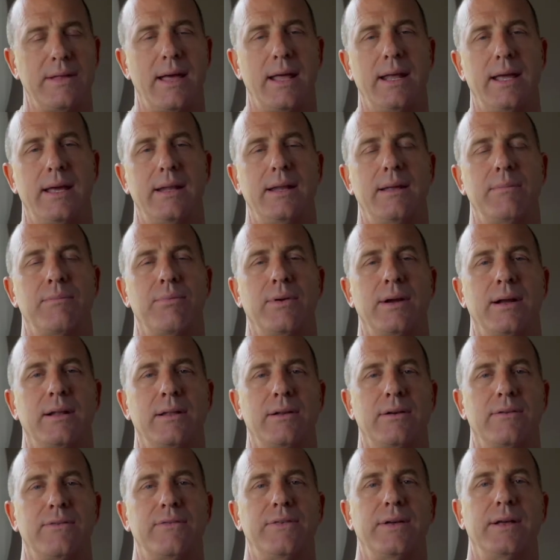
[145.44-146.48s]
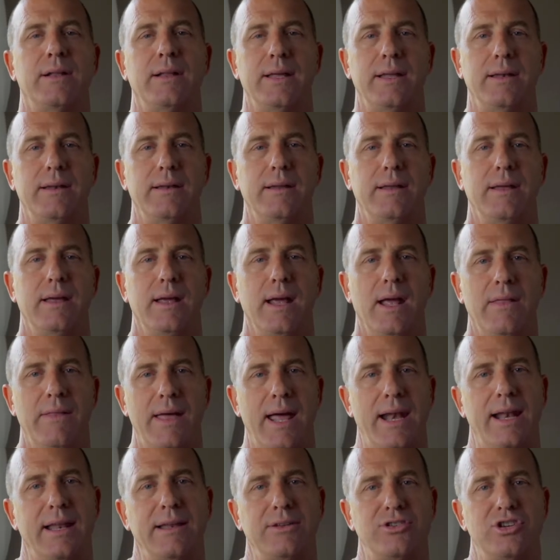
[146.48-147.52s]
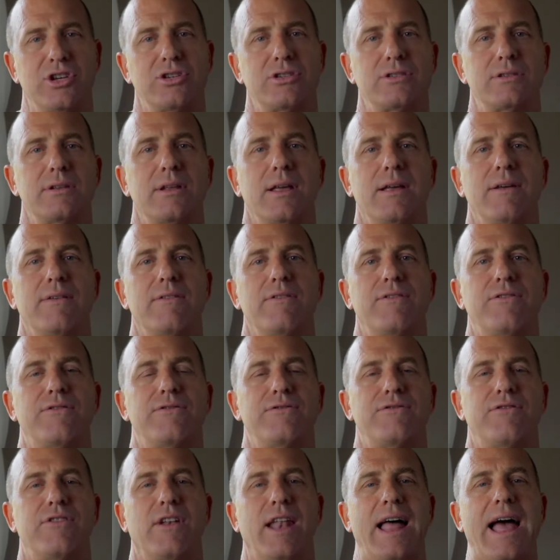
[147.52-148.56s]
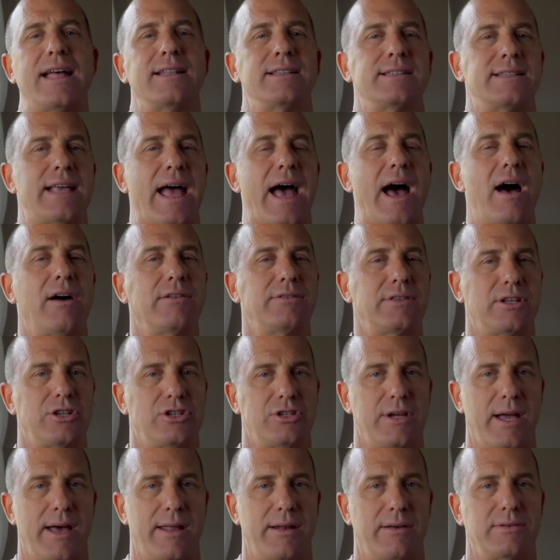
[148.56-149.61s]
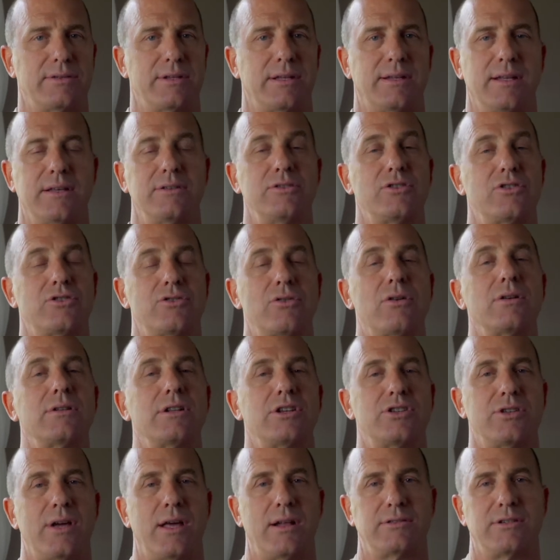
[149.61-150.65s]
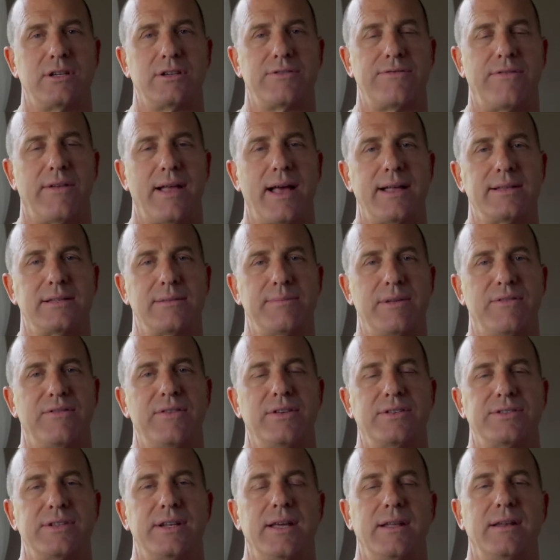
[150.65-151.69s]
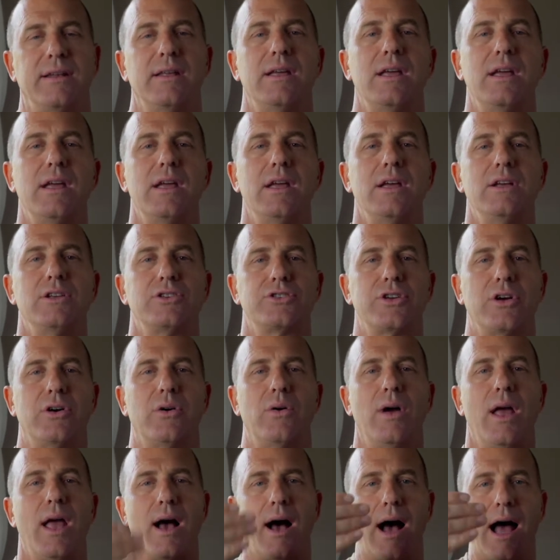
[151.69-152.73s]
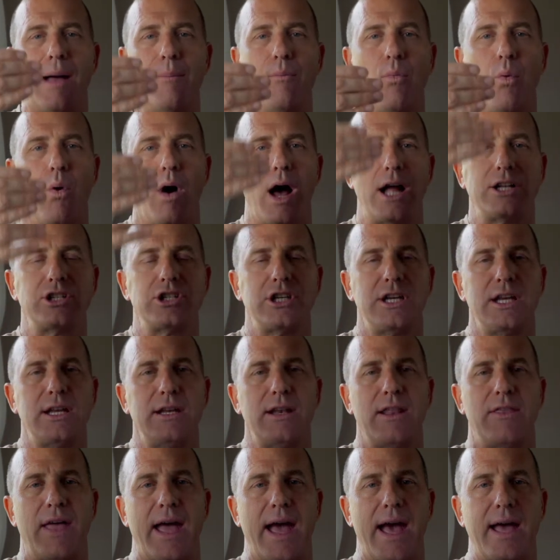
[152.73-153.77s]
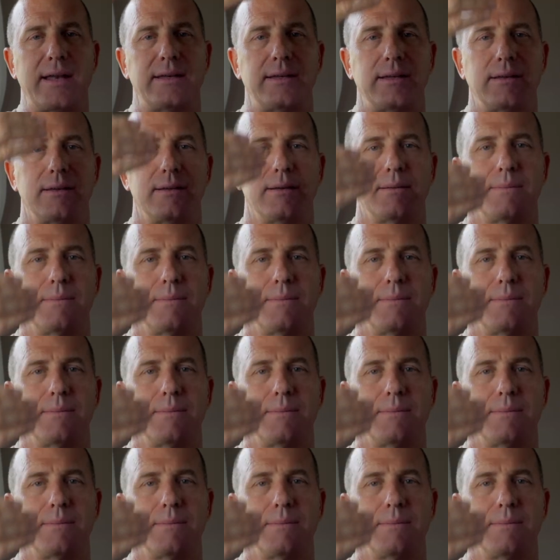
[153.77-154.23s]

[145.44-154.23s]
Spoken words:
that in and bring a little fill in. And that just flattens out the shadows. It doesn't shorten the shadows, just flattens them, it fills it in. So I'm watching that